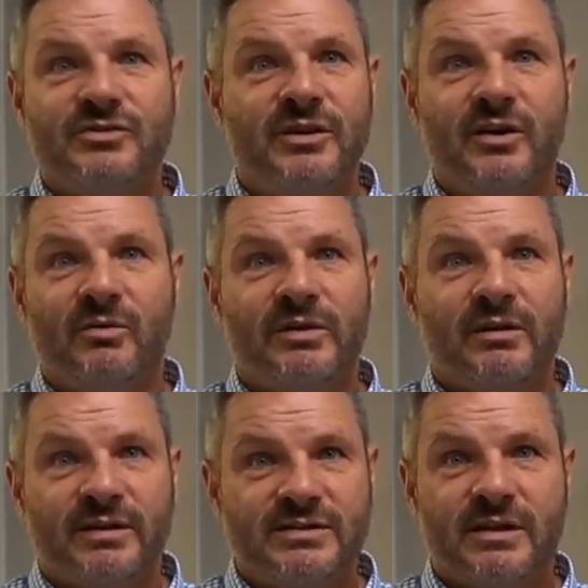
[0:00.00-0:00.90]
you know, with
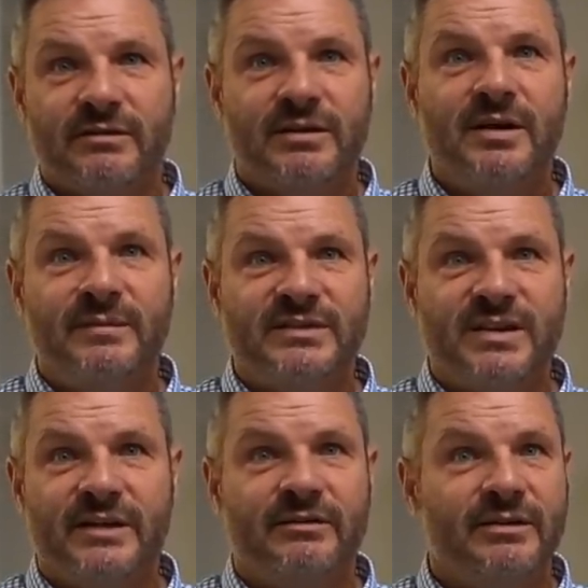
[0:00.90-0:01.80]
all these other companies
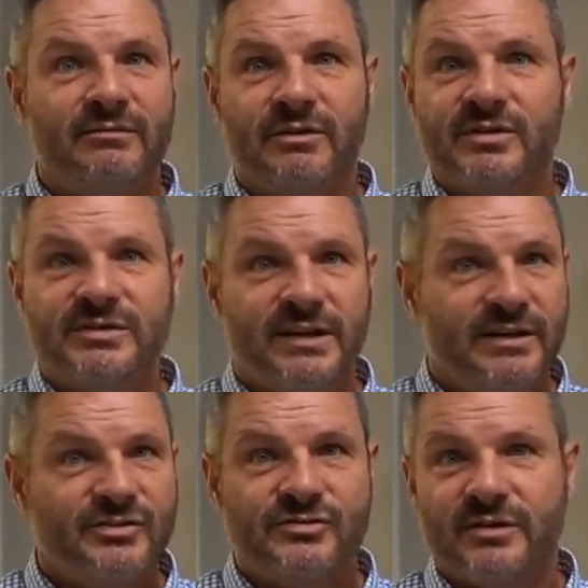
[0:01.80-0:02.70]
entering the real estate
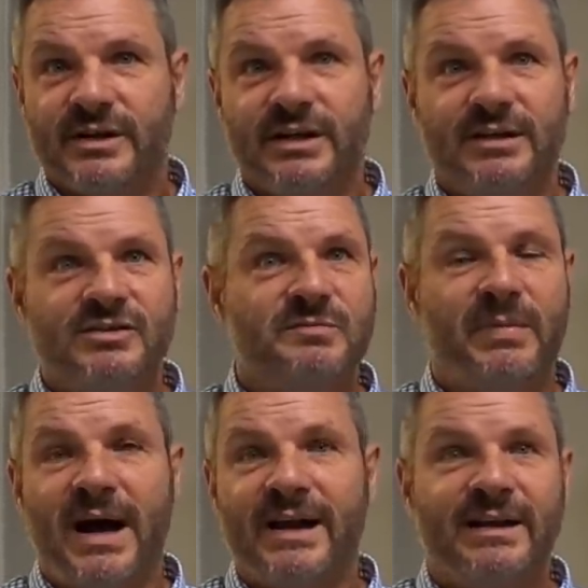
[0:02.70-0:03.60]
industry and just
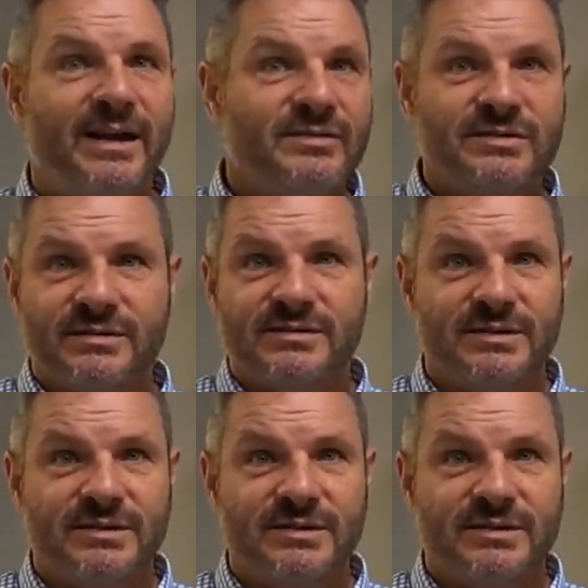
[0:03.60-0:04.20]
buying houses,